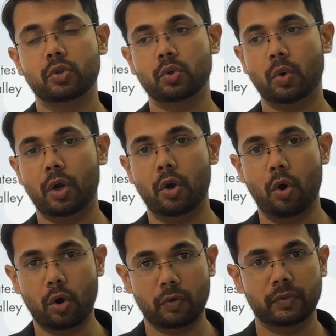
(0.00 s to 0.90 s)
So a
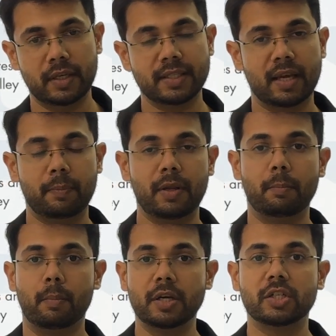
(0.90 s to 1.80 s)
lot of things
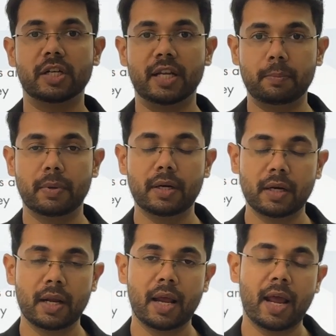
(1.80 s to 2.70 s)
happen much deeper
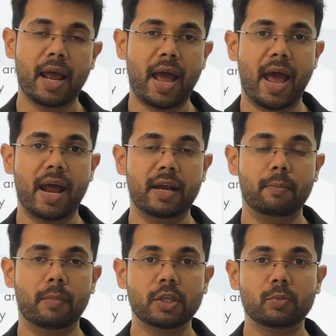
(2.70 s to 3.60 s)

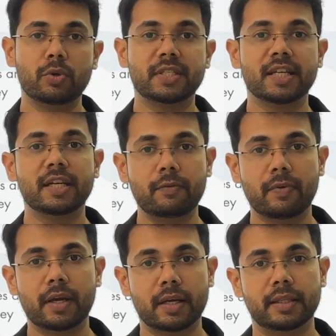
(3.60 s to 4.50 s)
and much more
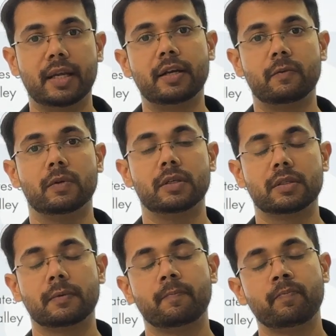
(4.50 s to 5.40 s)
significant than rivers.